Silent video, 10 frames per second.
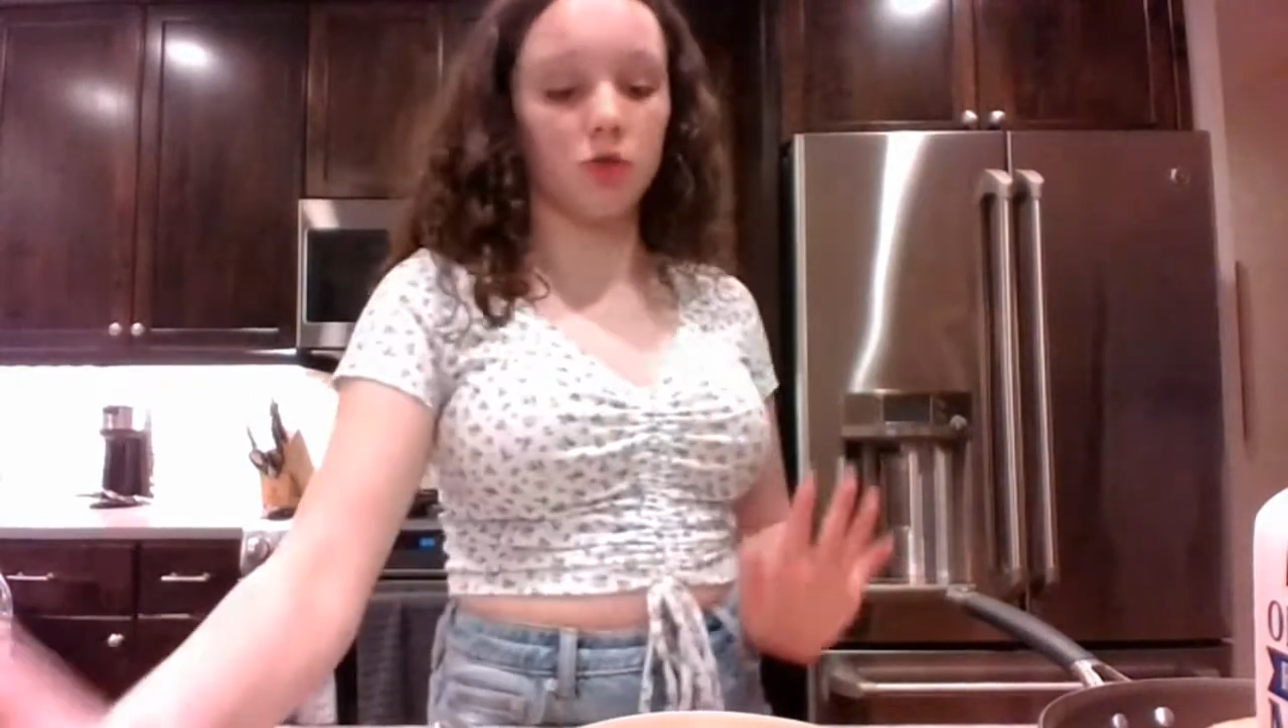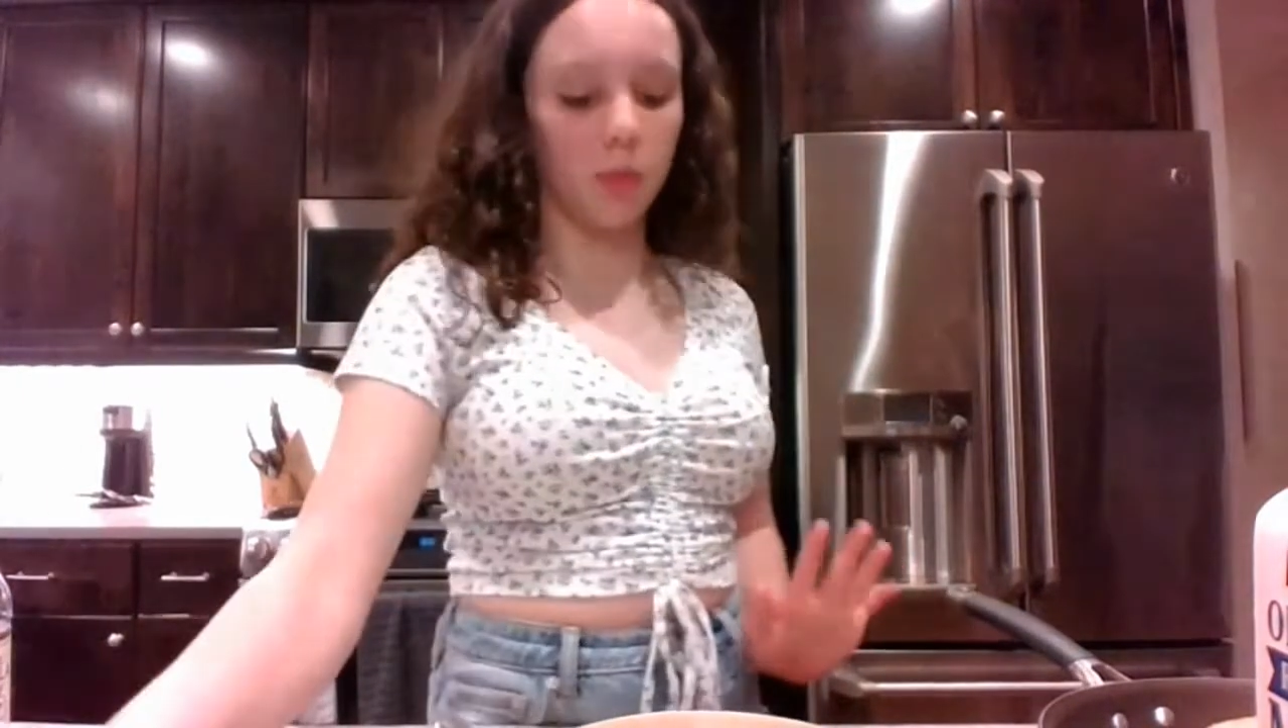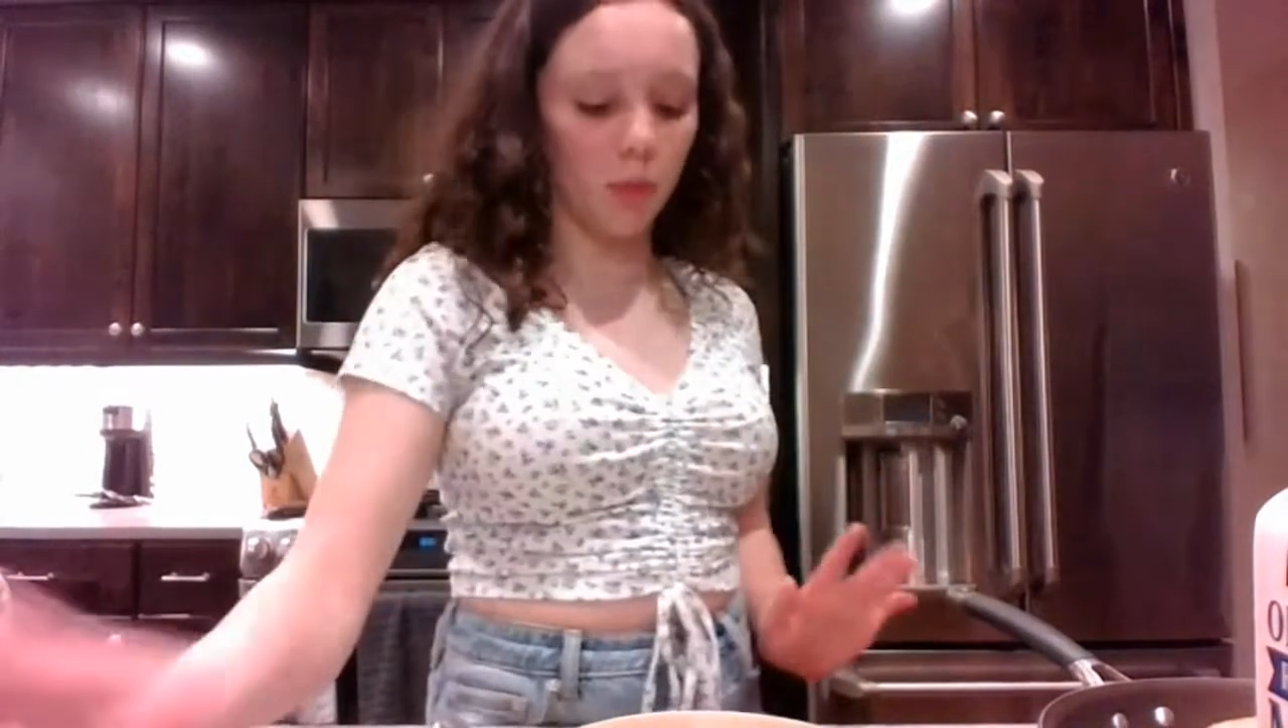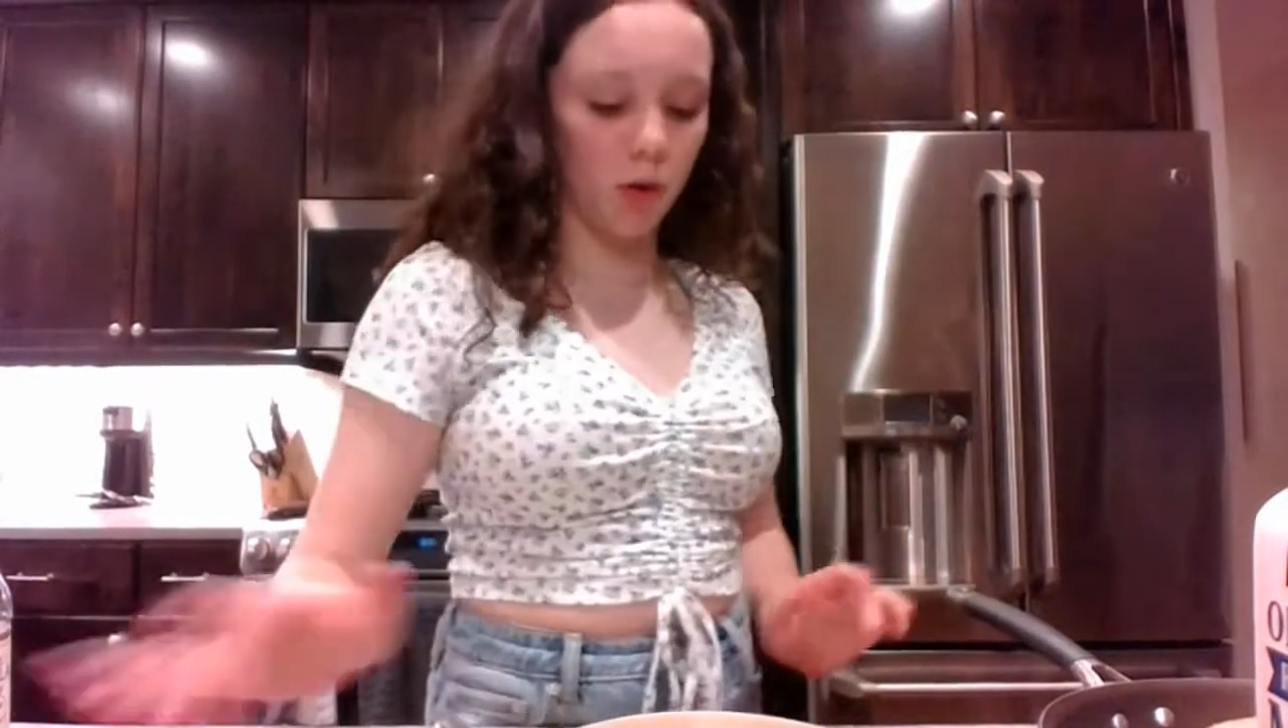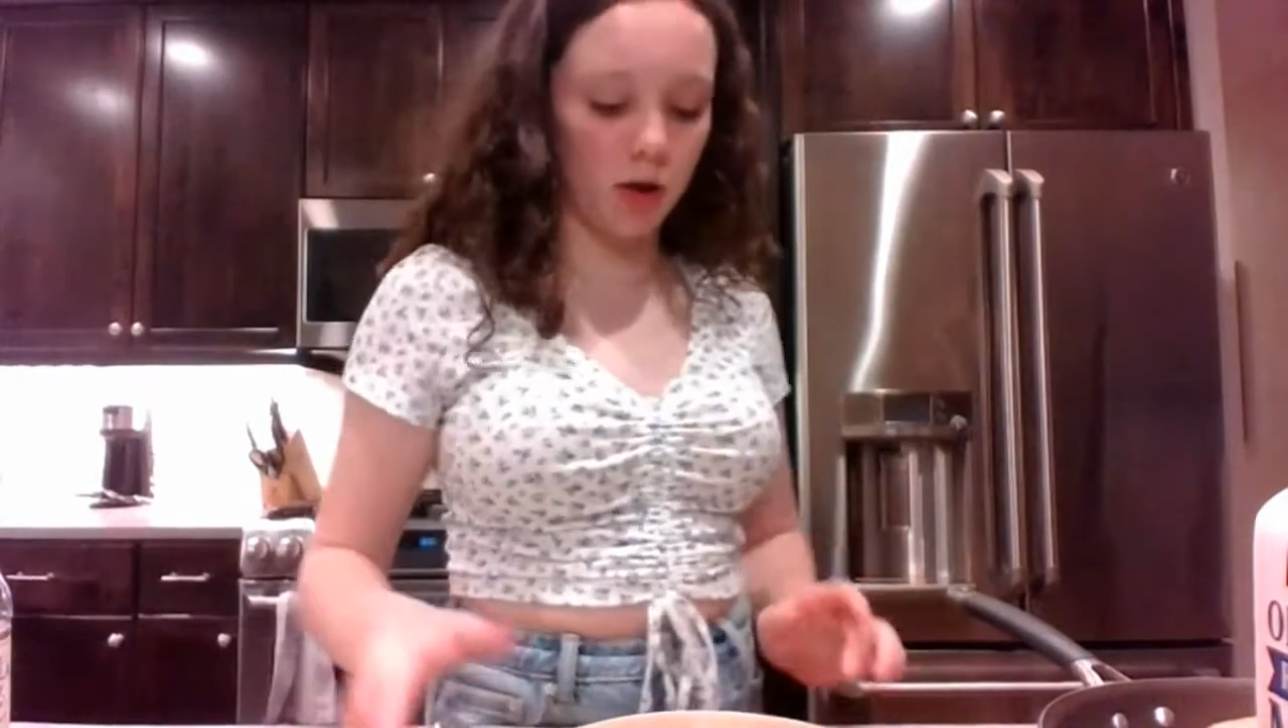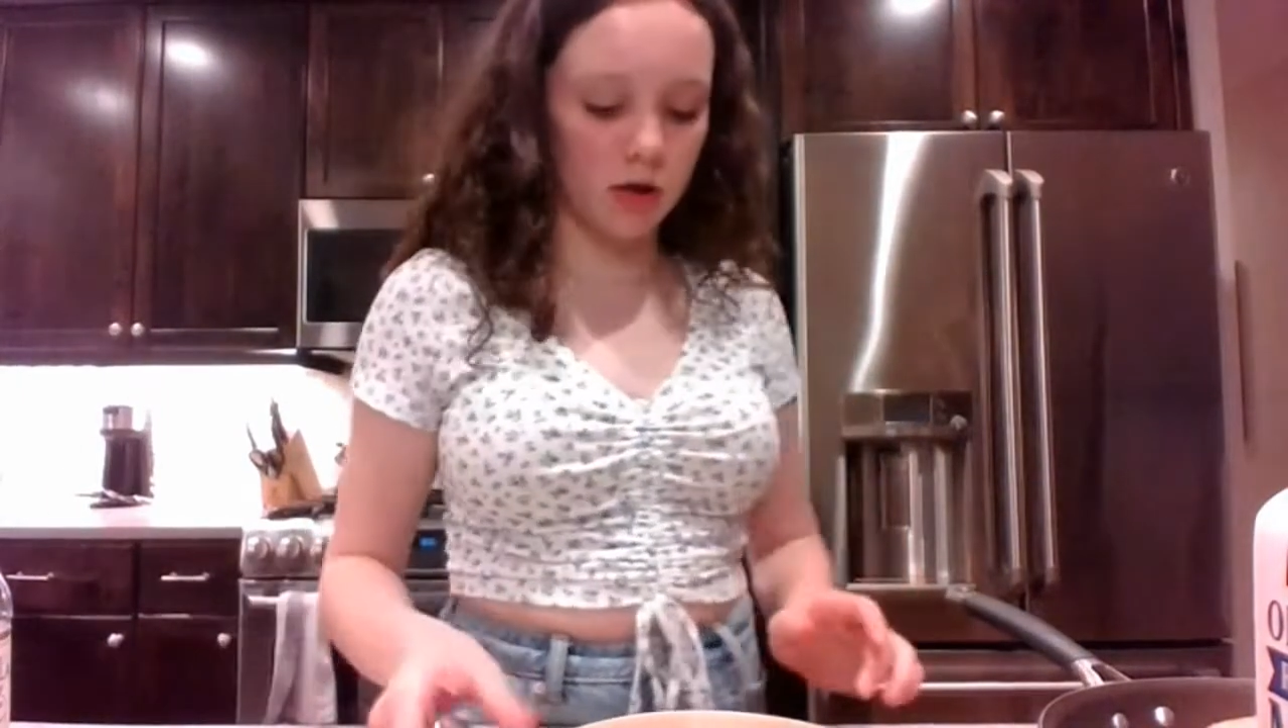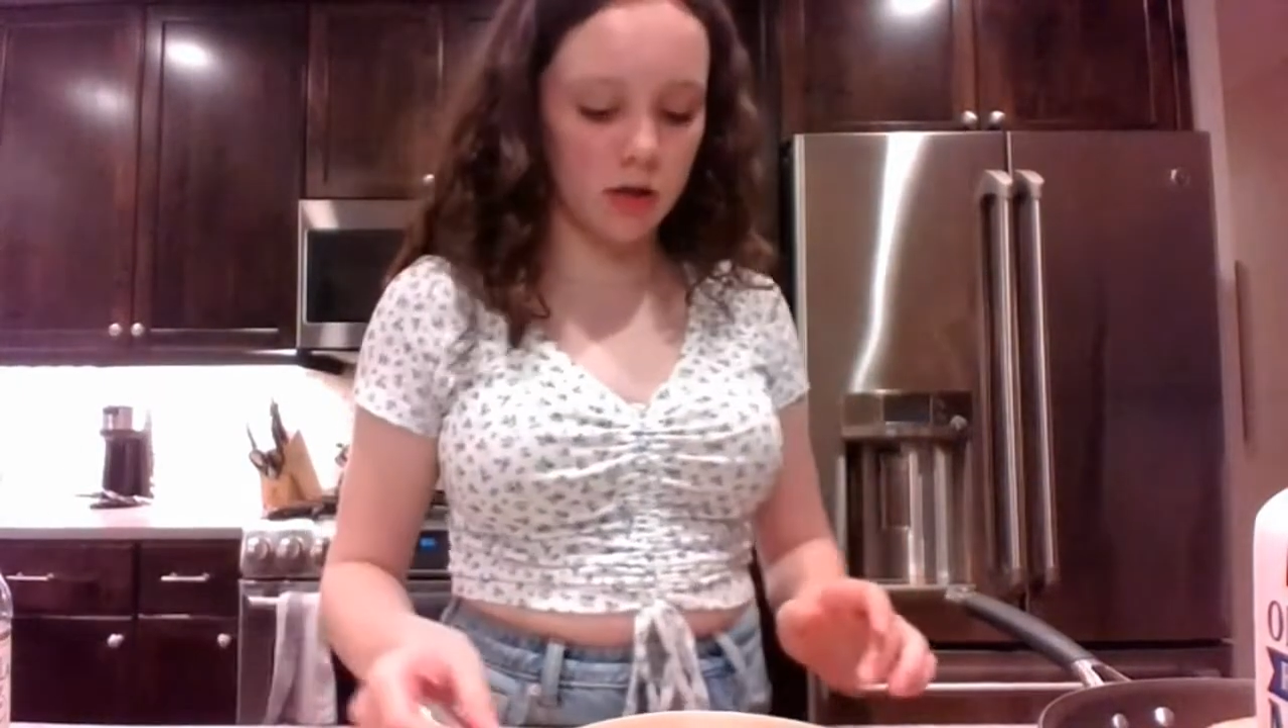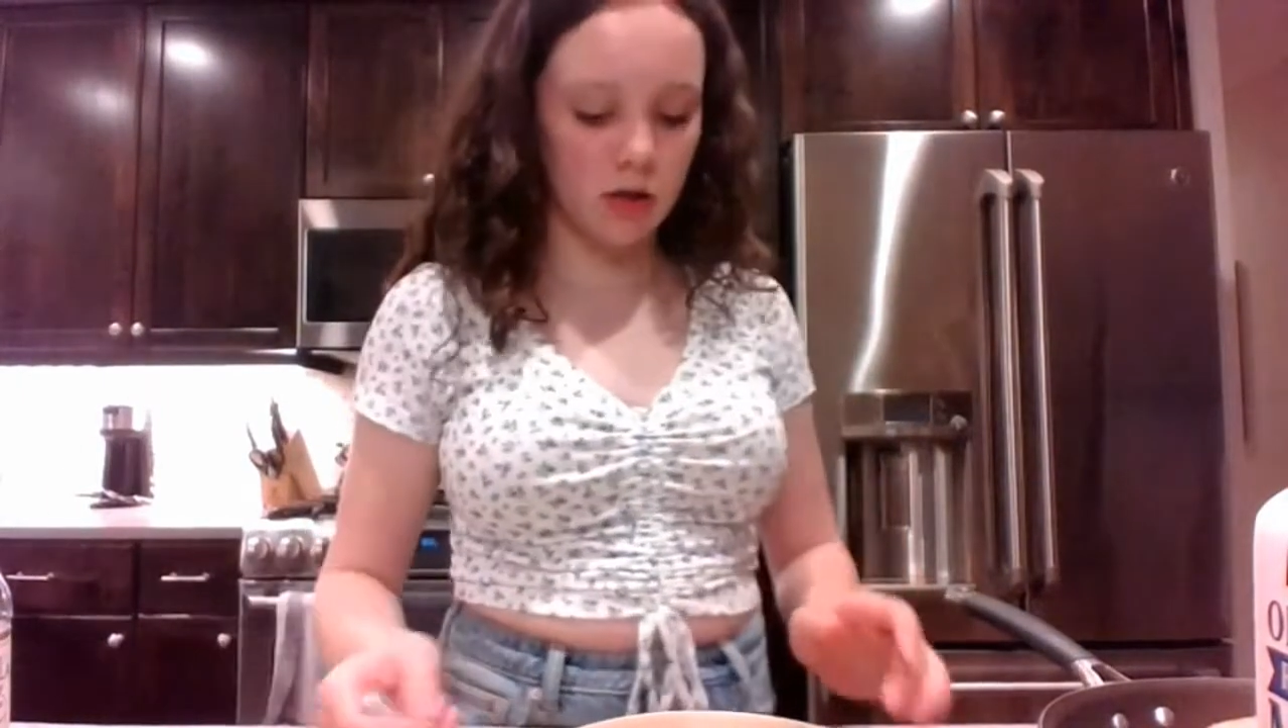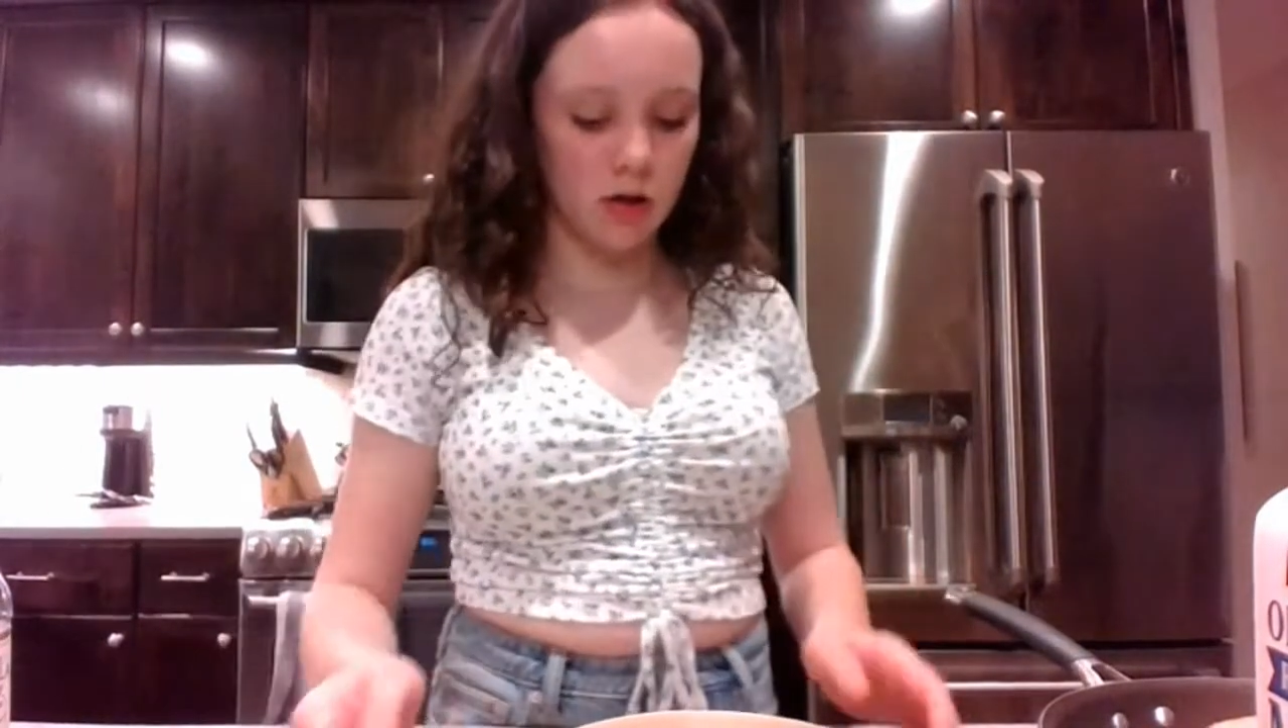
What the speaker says: We want